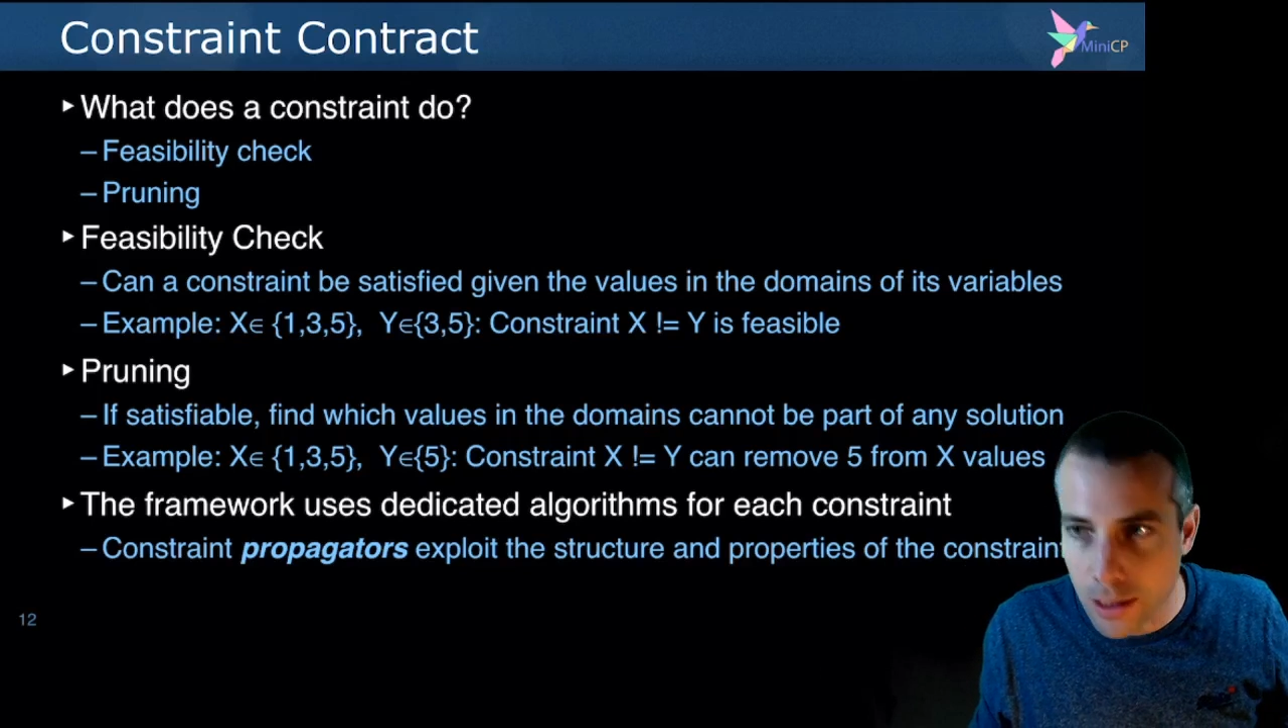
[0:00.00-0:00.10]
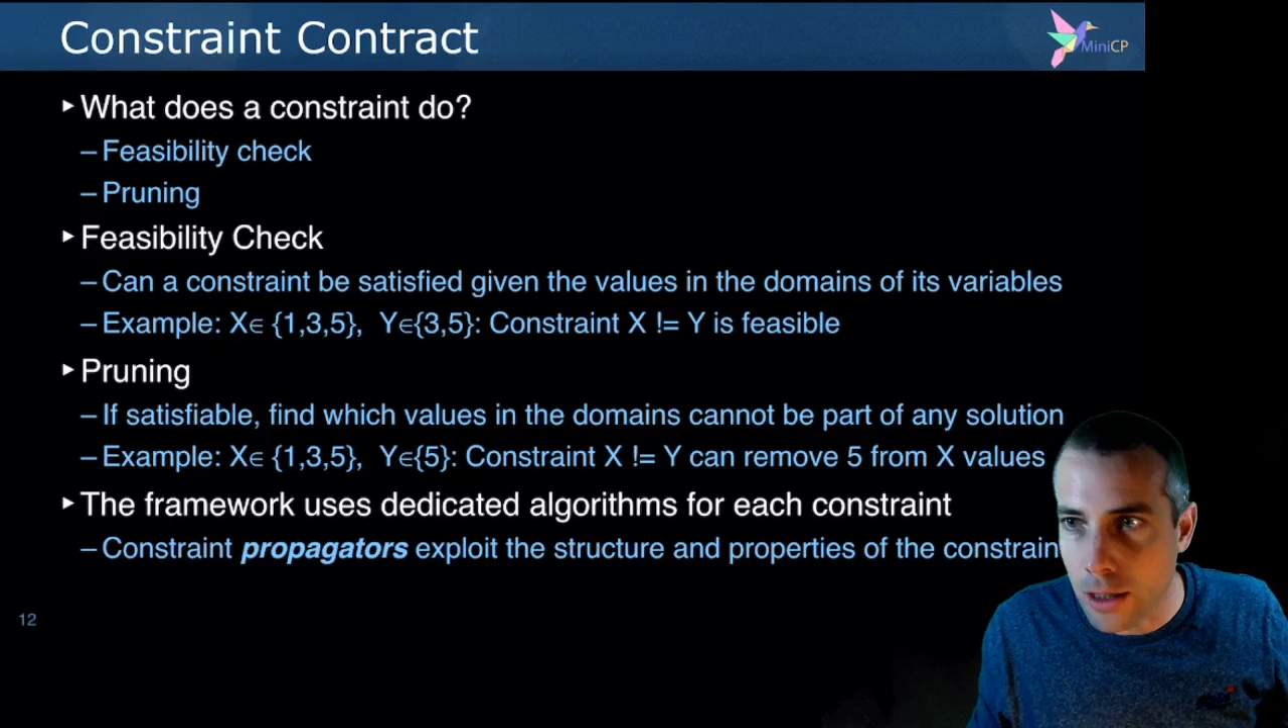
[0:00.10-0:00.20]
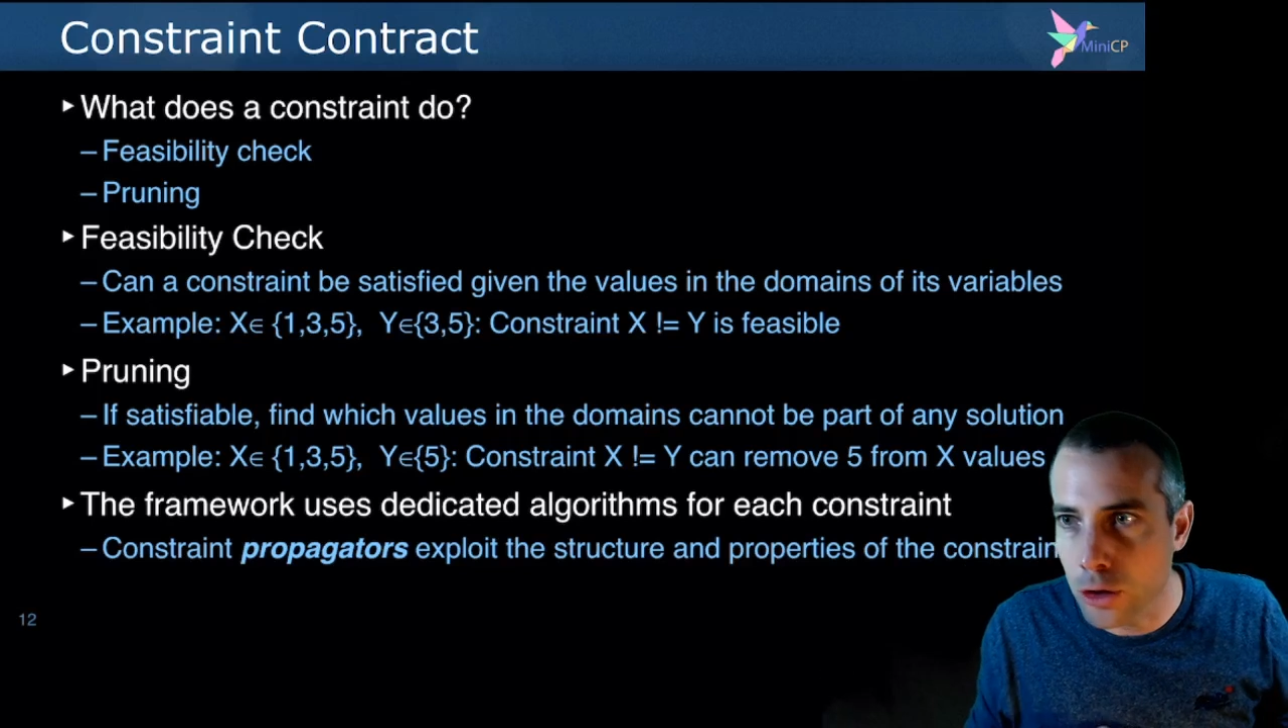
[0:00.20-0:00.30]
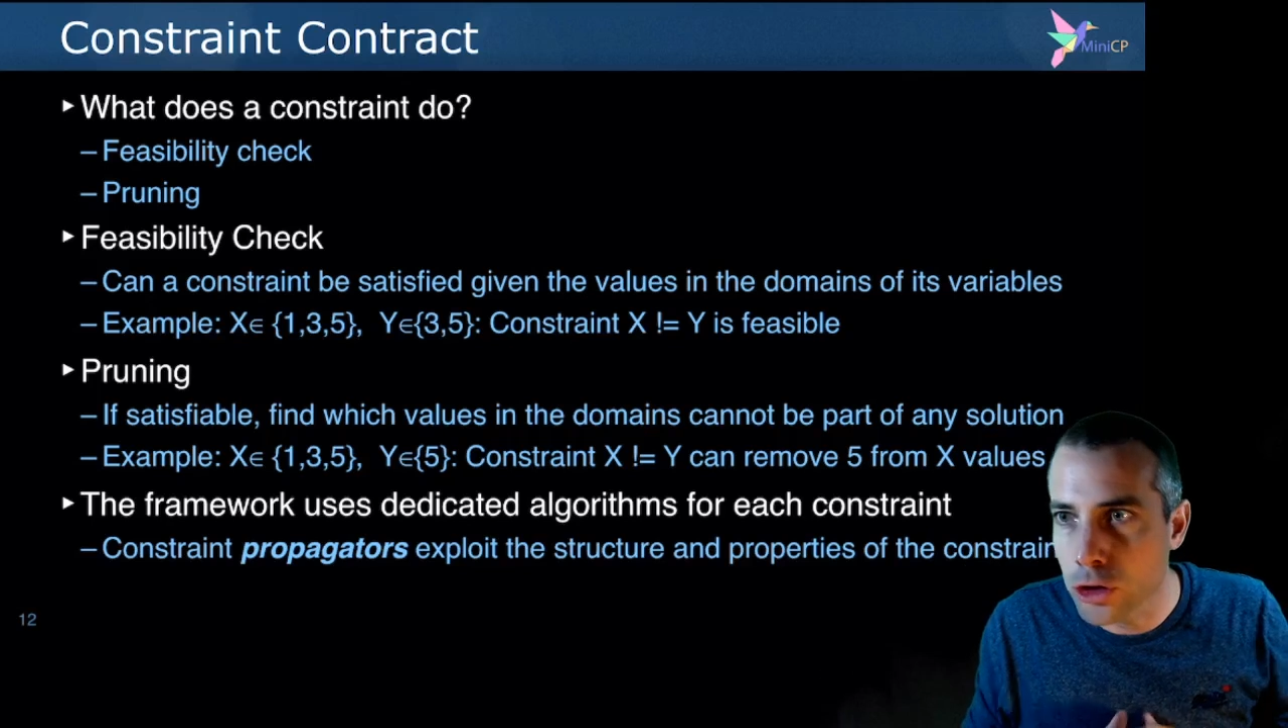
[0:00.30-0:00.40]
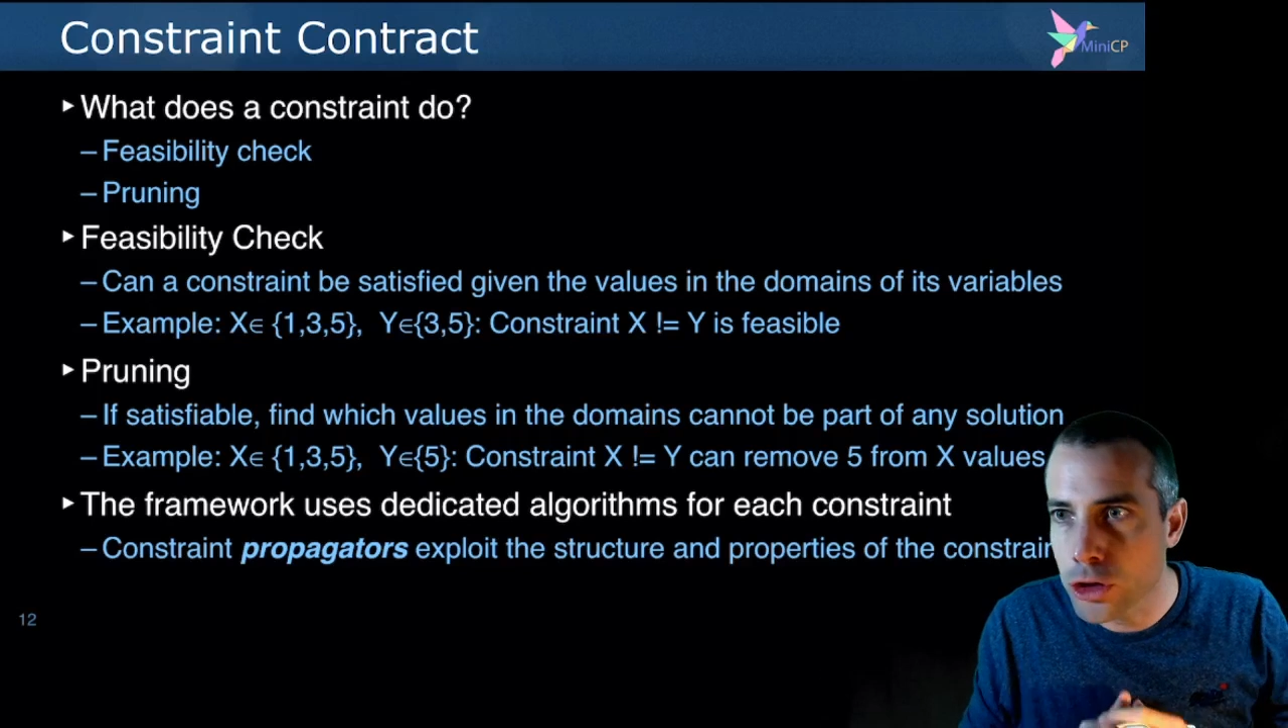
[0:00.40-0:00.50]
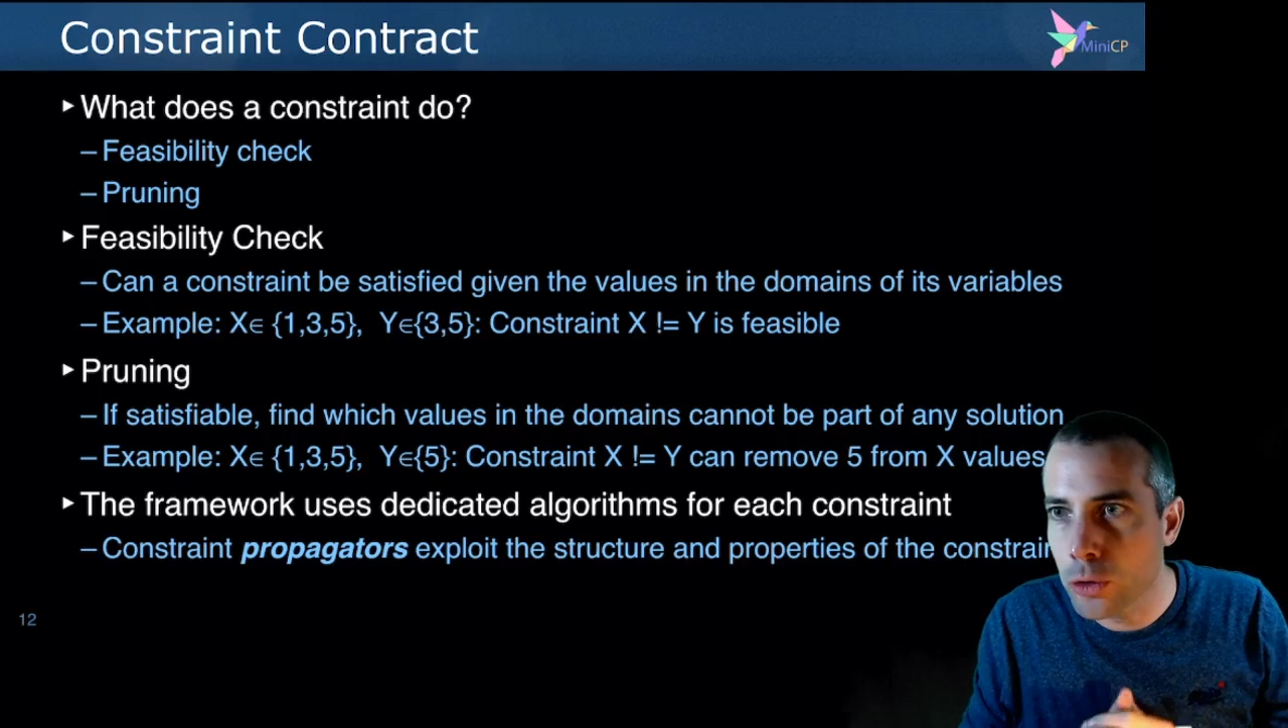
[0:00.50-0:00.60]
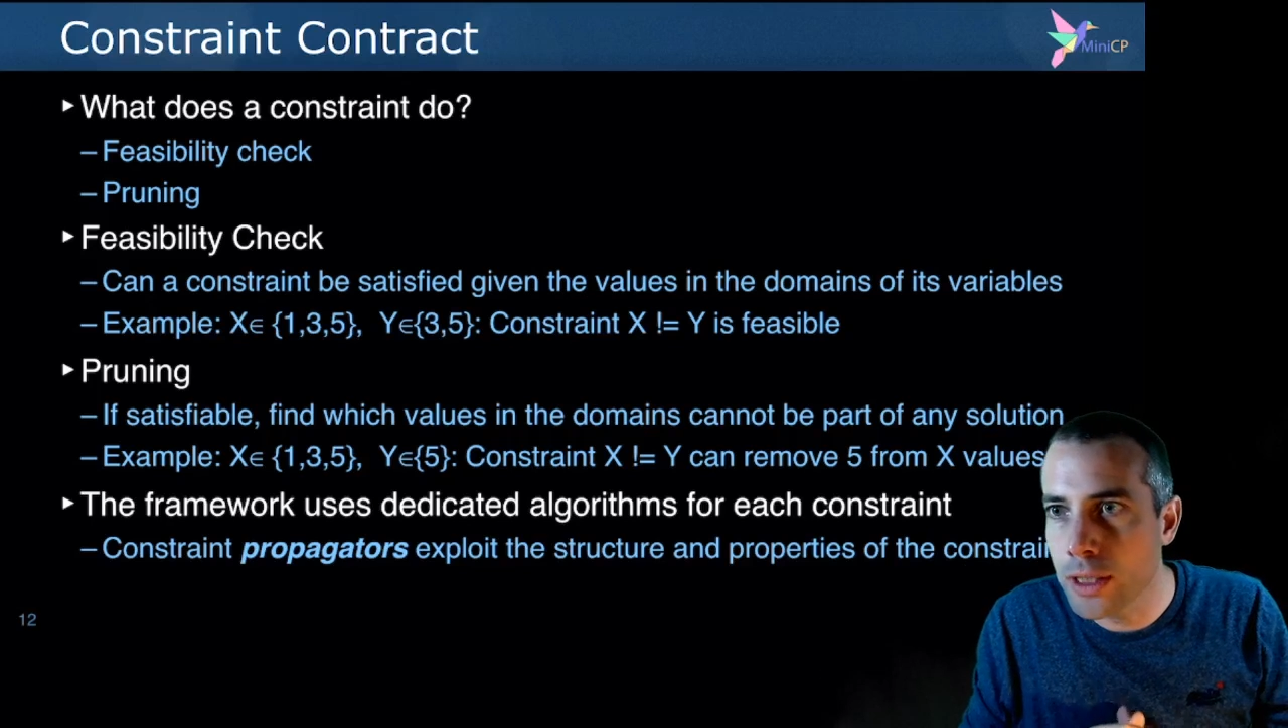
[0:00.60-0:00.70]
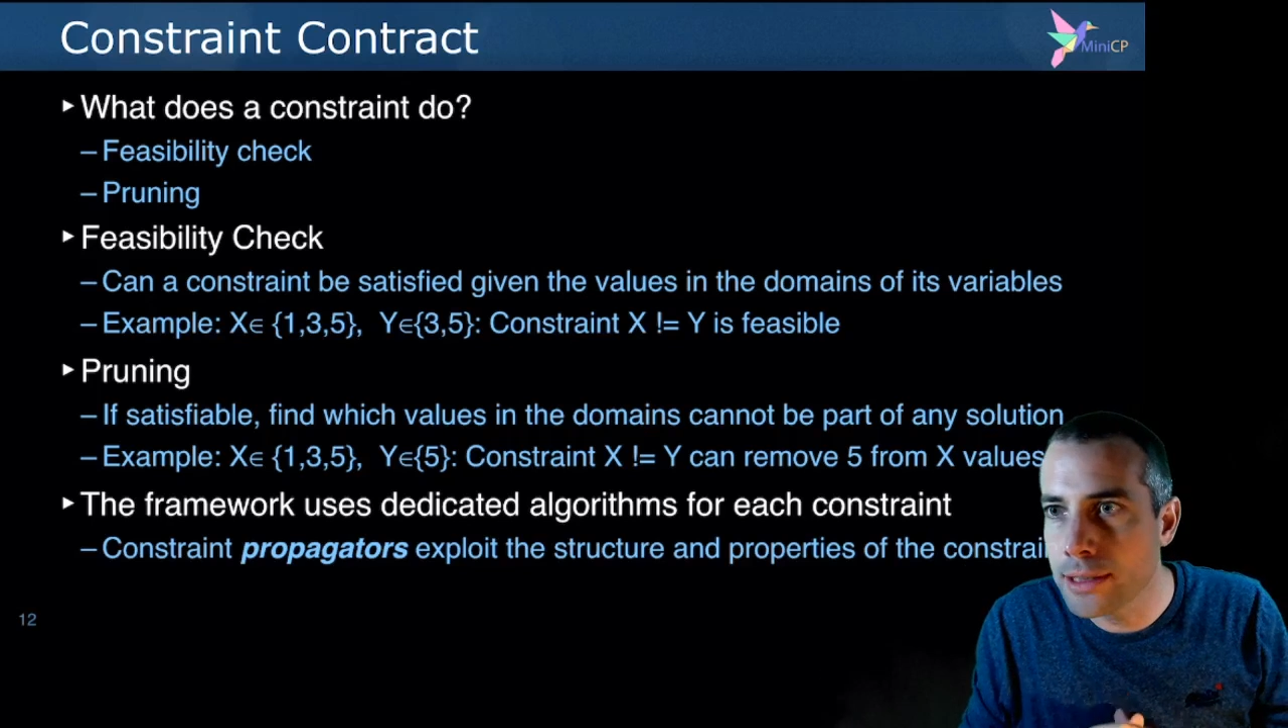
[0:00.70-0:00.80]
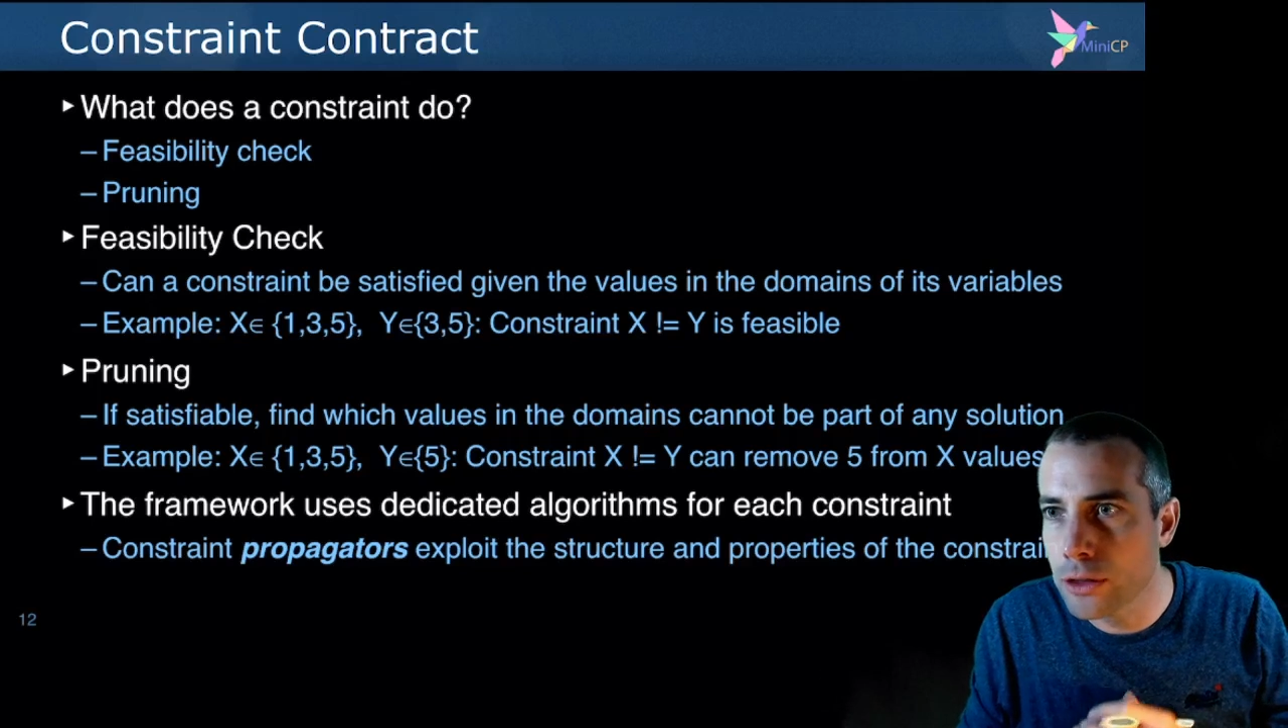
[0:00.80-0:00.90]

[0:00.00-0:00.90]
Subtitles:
A constraint is